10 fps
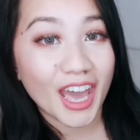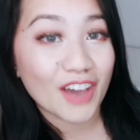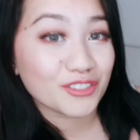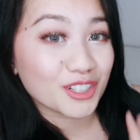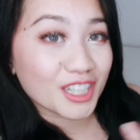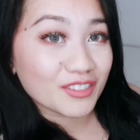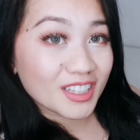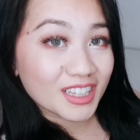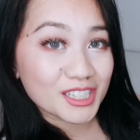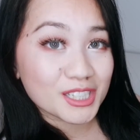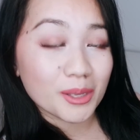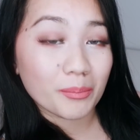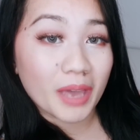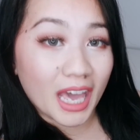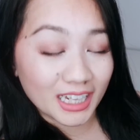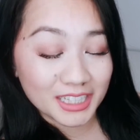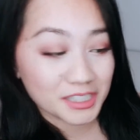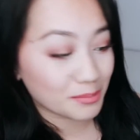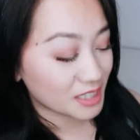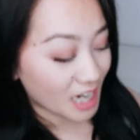After giving this palette
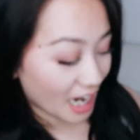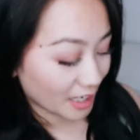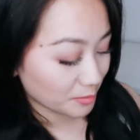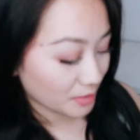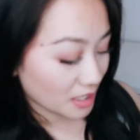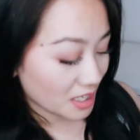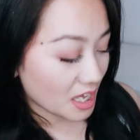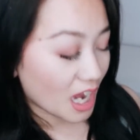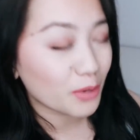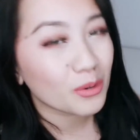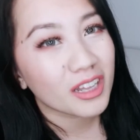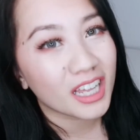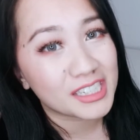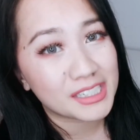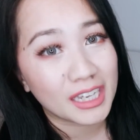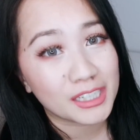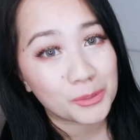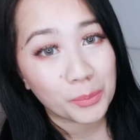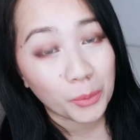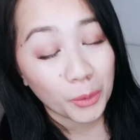some time, I realized that
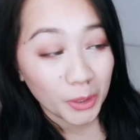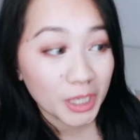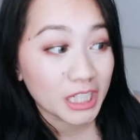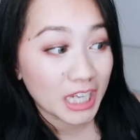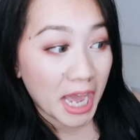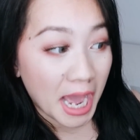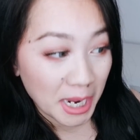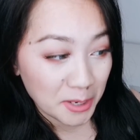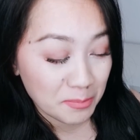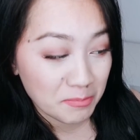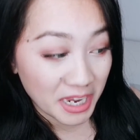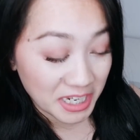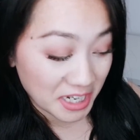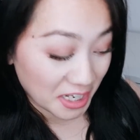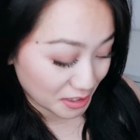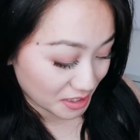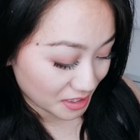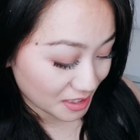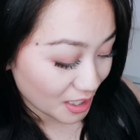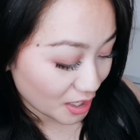it's pretty high
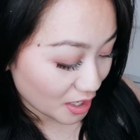maintenance.